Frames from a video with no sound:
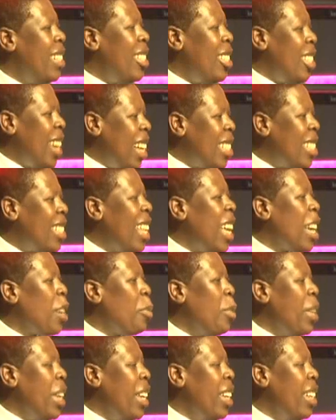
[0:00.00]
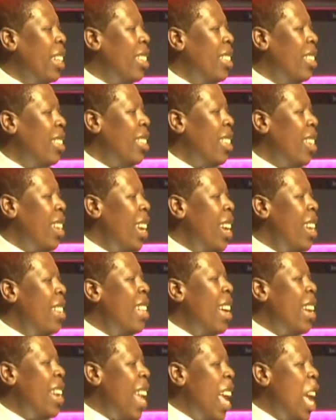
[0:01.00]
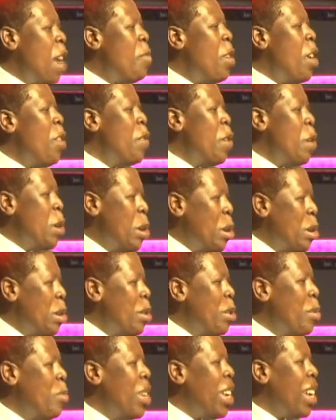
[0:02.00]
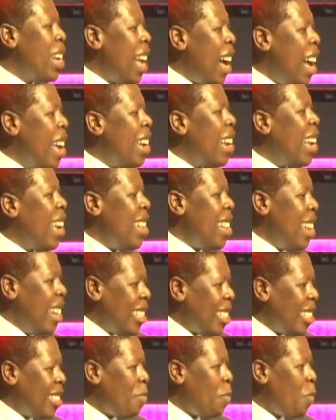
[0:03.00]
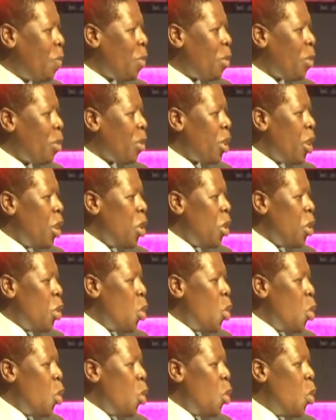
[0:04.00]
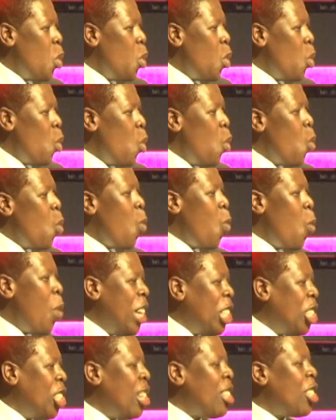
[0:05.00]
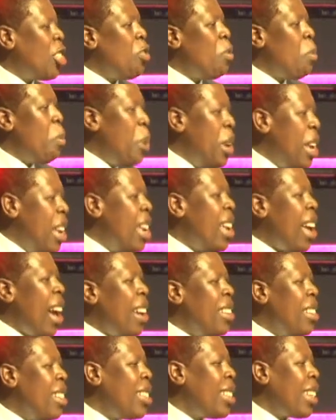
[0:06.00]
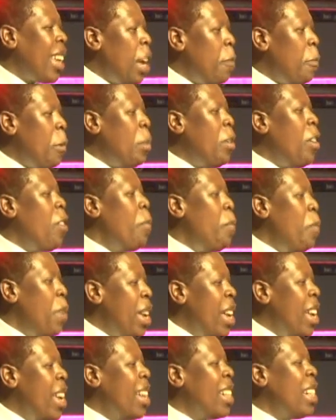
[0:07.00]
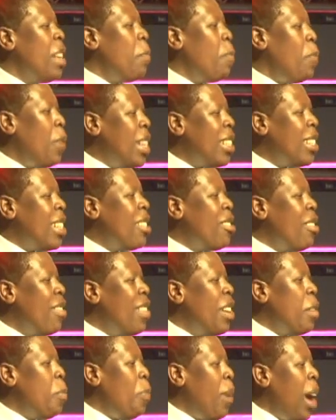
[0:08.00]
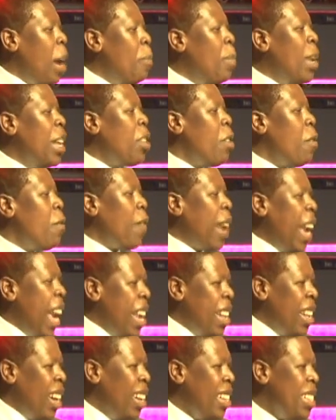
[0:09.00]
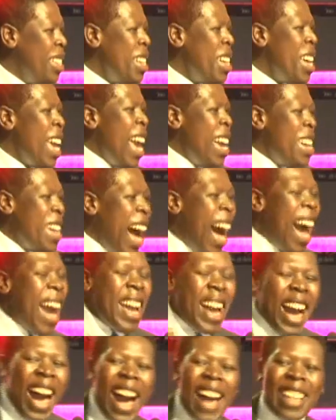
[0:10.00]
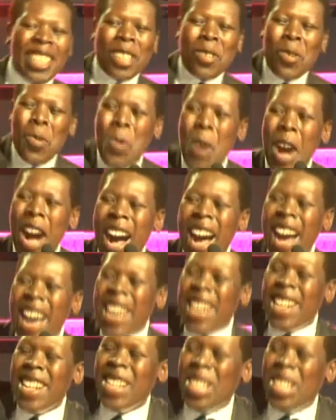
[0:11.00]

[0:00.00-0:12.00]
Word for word: just like me, in the name of Uhuru Muigai Kenyatta, who wishes to be and is capable of being the President of the Republic of Kenya. And I ask, why